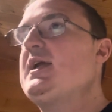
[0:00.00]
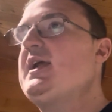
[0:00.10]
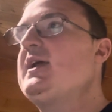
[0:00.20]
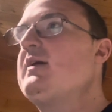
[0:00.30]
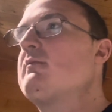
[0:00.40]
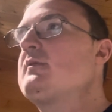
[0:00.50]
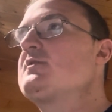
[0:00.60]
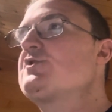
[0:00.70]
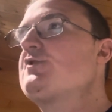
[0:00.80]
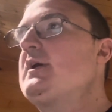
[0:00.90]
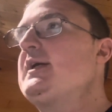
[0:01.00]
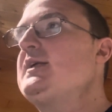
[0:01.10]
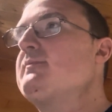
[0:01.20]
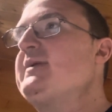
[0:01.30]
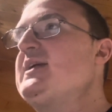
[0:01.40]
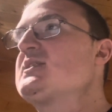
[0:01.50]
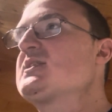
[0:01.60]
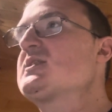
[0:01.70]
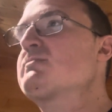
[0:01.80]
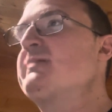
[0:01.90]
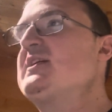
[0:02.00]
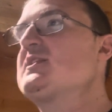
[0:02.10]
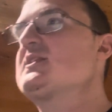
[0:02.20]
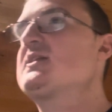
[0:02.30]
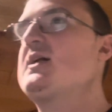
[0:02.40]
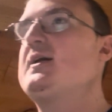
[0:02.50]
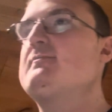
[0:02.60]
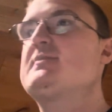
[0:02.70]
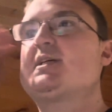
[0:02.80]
it will try to be spend some